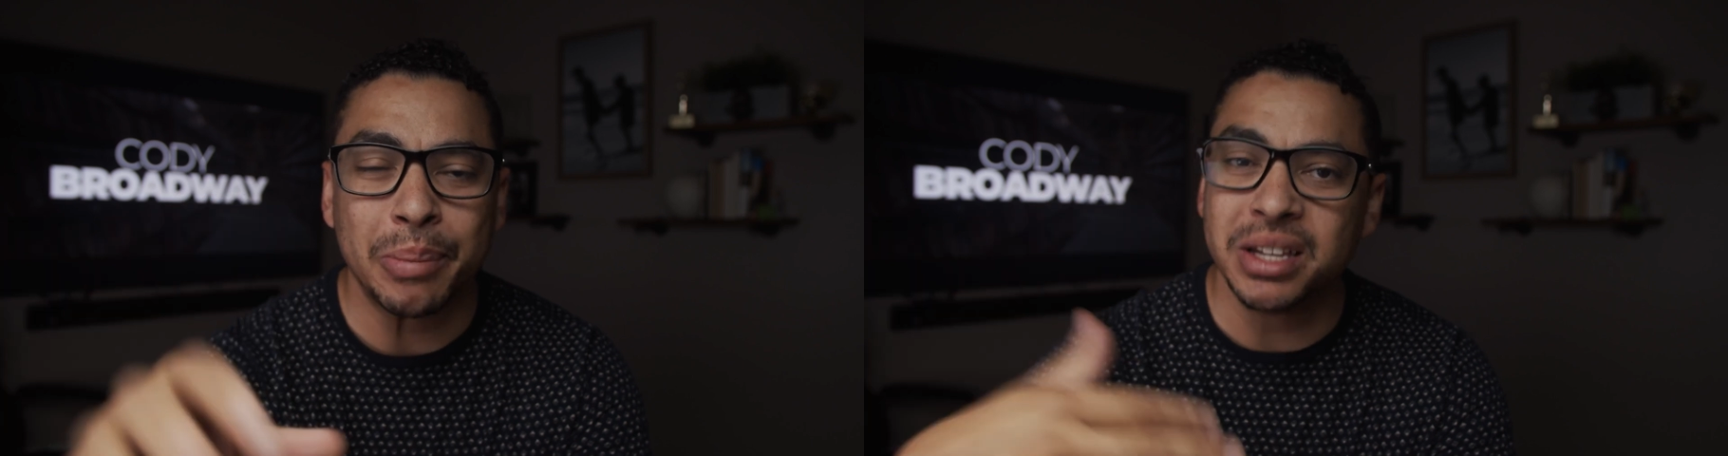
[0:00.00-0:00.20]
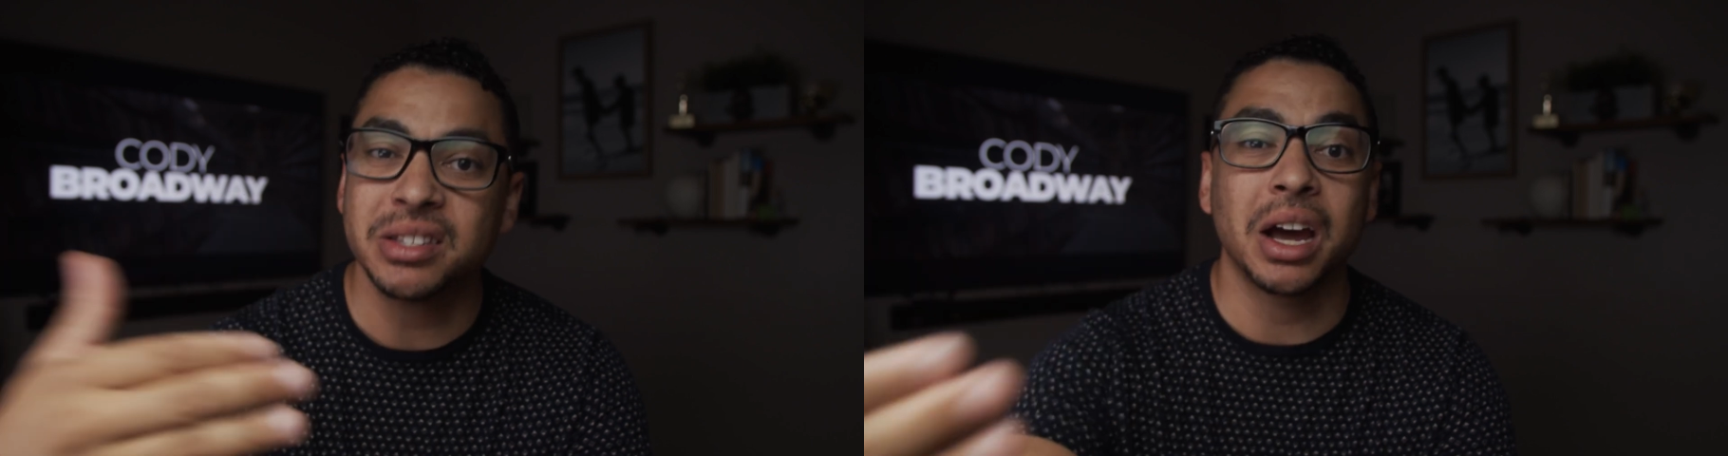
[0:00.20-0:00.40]

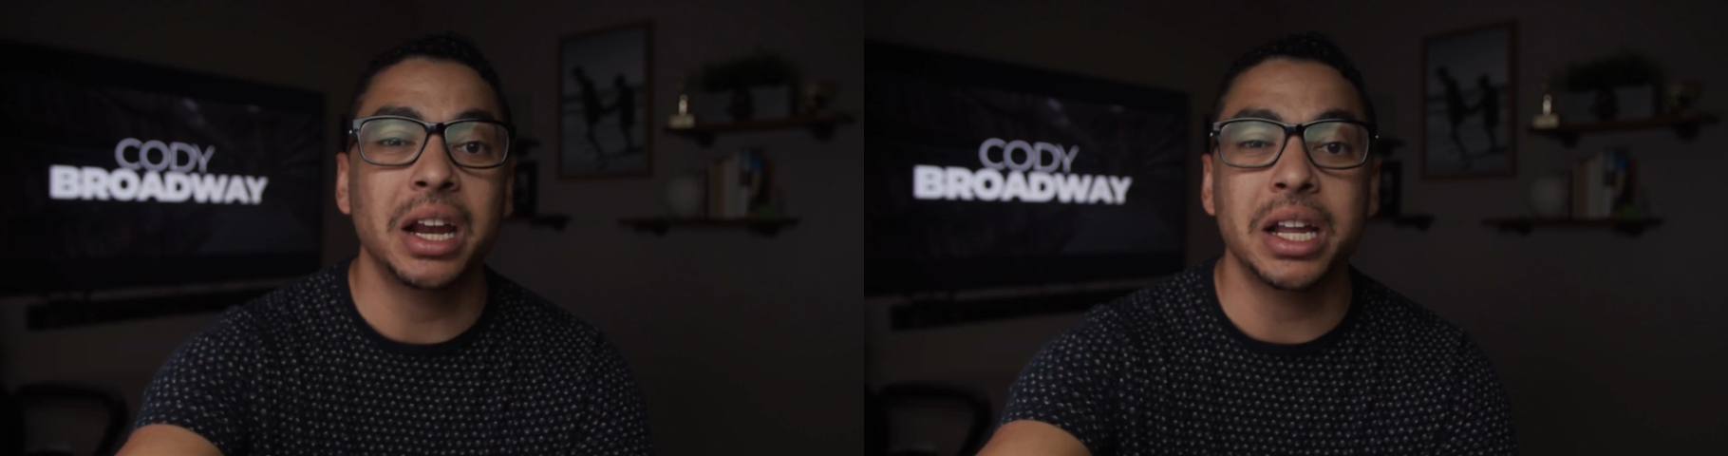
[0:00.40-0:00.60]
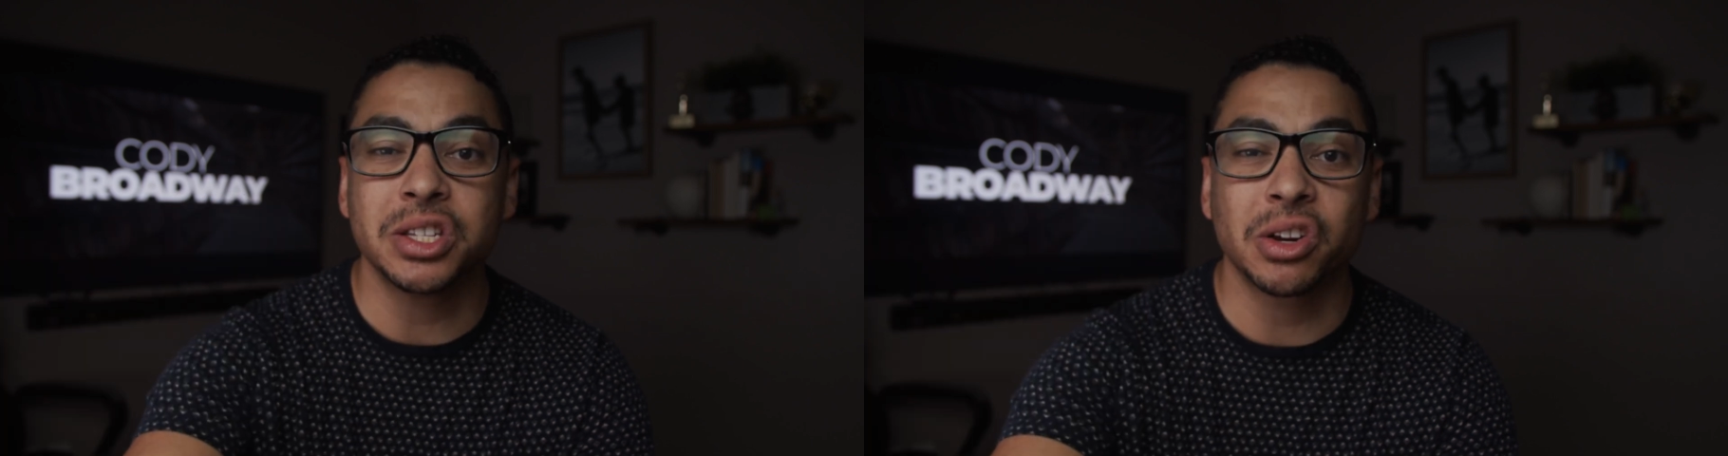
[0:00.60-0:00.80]
inside
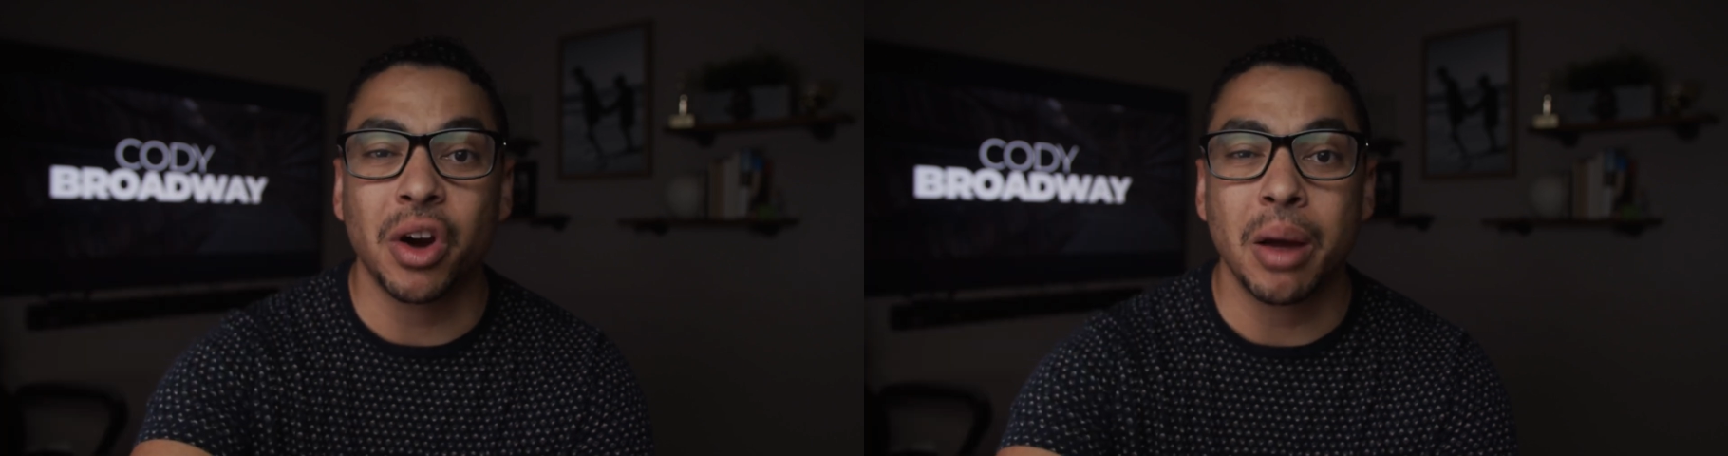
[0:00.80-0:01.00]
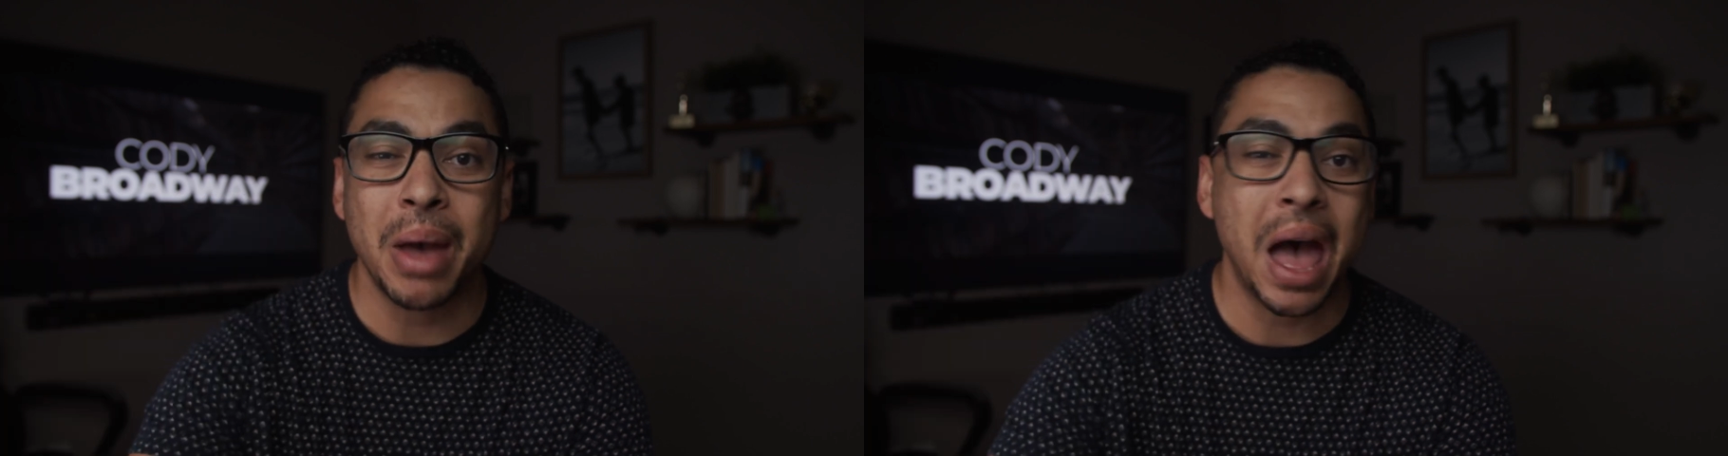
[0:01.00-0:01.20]

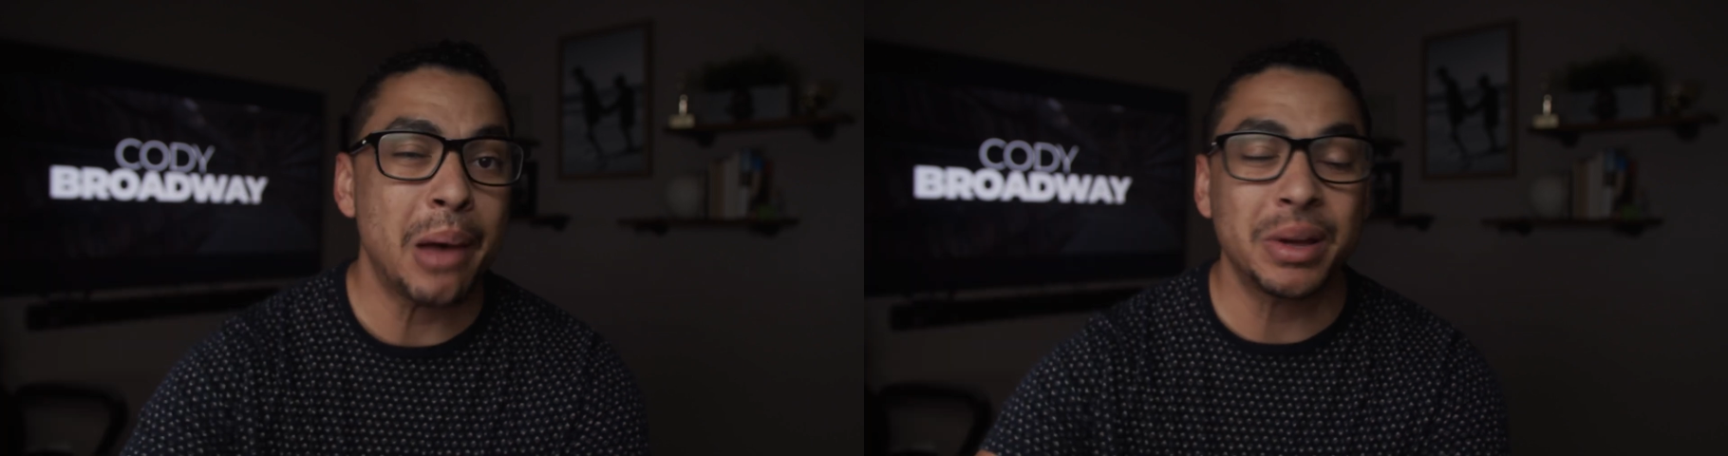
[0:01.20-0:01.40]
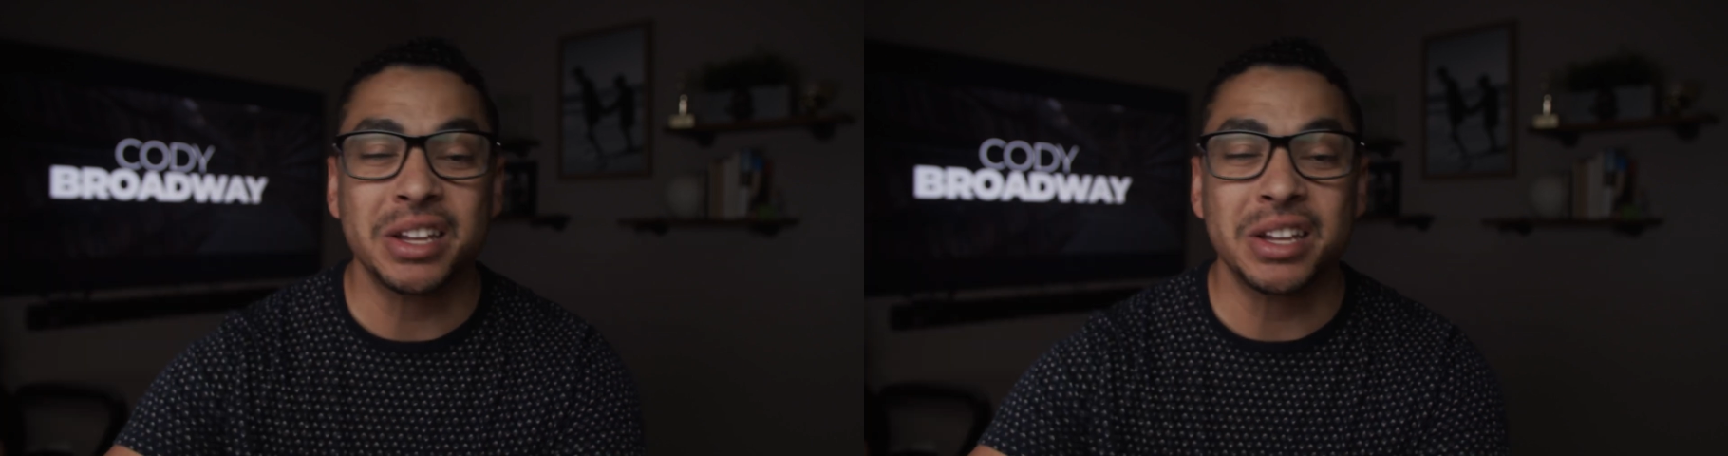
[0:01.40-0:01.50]
Instagram app,